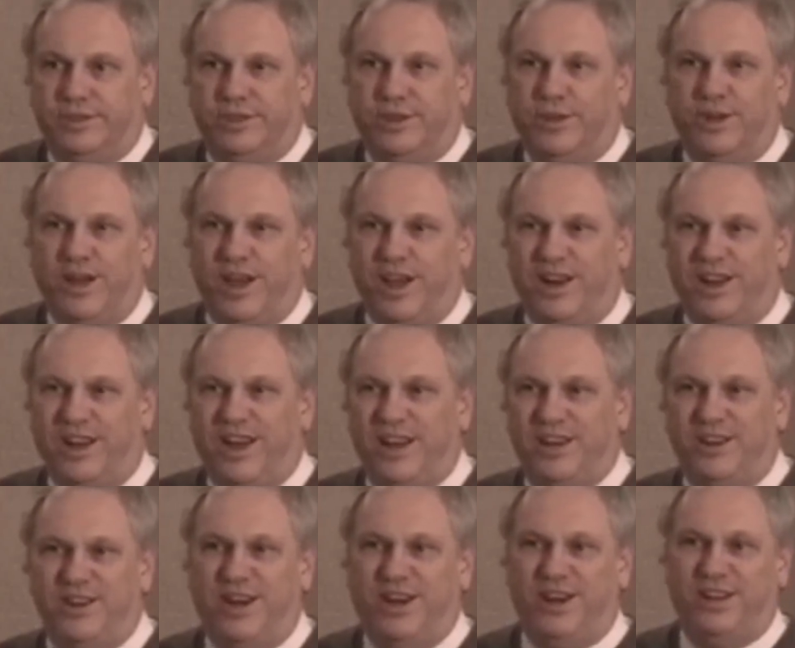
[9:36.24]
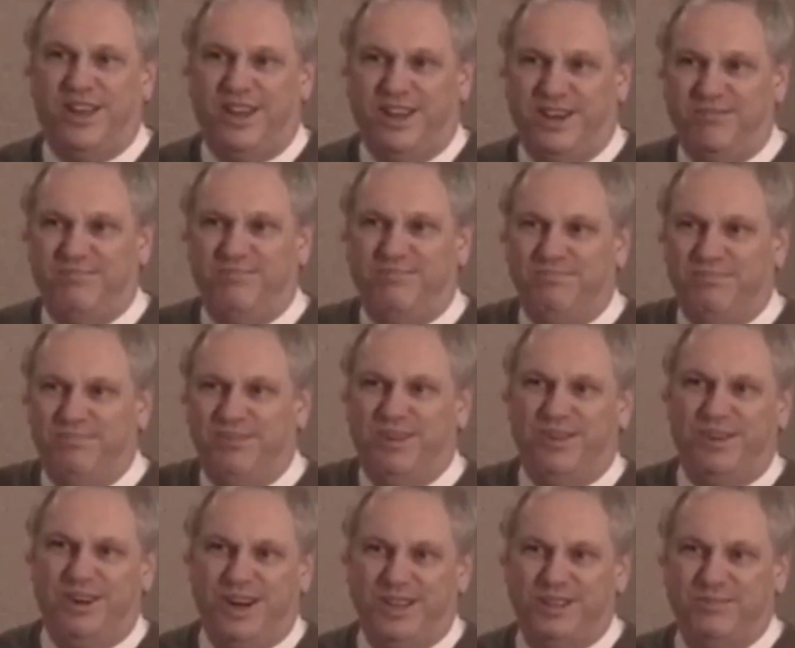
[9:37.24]
Okay, can I talk like
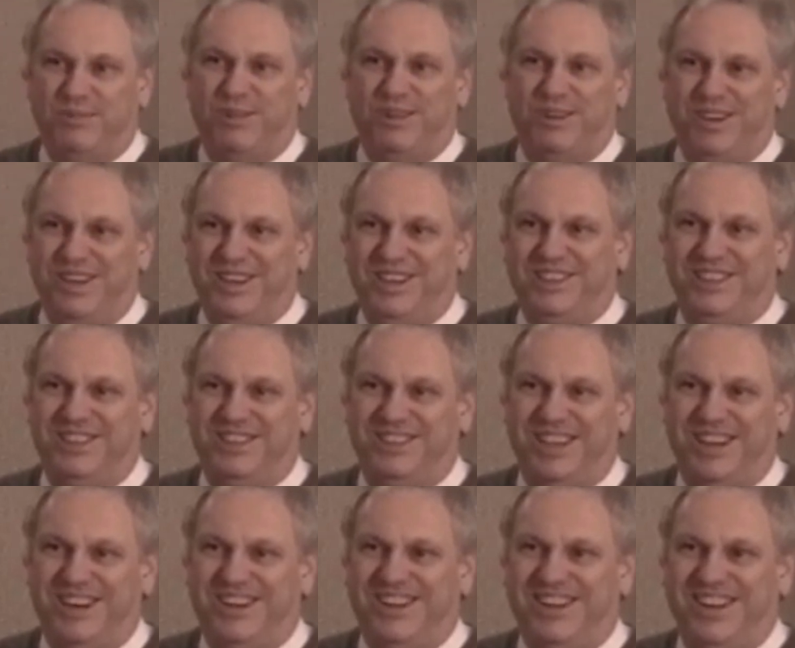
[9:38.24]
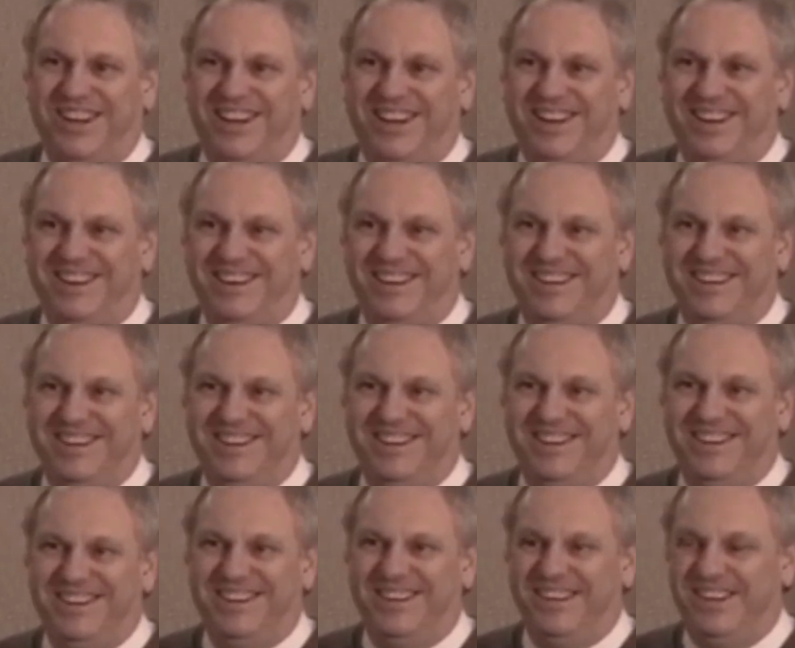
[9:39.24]
your expertise, or is that okay? You can
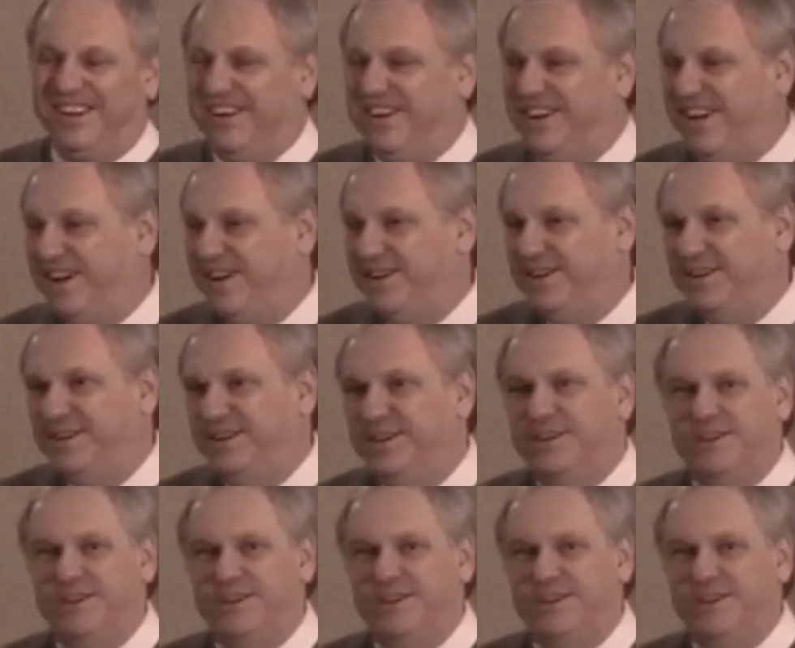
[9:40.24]
say anything you want.